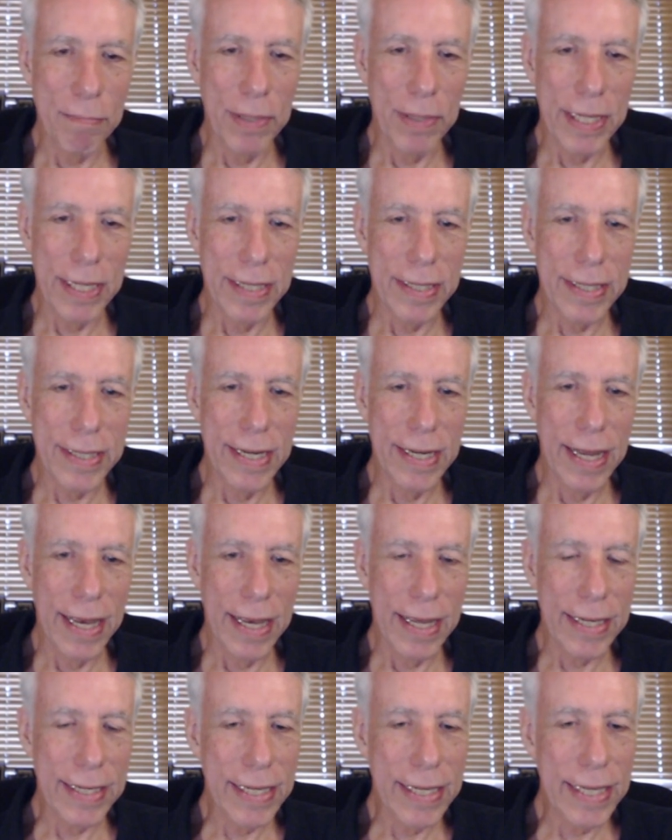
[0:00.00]
but it's
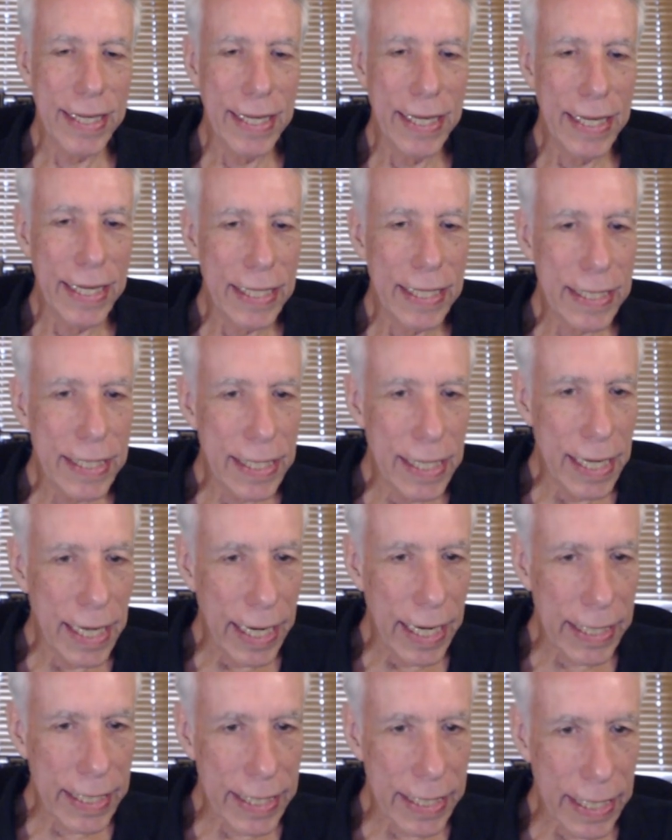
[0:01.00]
not. It's
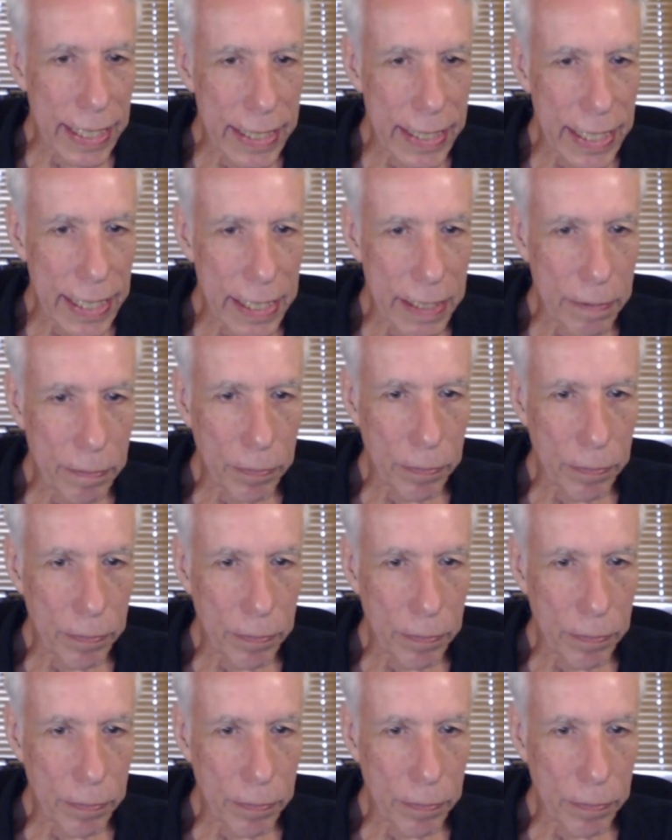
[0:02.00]
not sente.